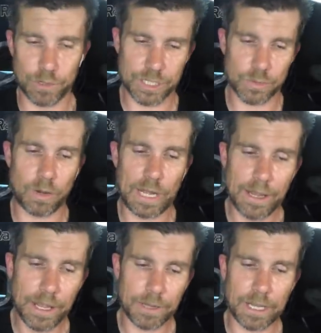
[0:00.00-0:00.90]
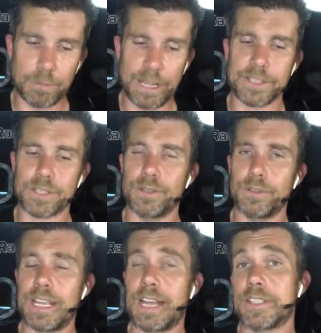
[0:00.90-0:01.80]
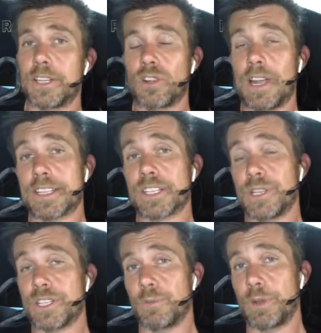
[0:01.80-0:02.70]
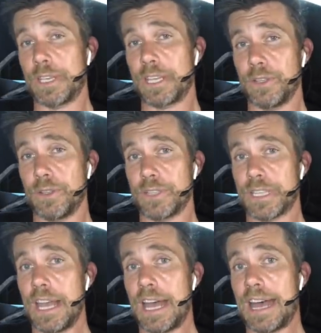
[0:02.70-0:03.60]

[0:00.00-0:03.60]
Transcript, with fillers: which is why we come back to the answer to Craig's question where we can use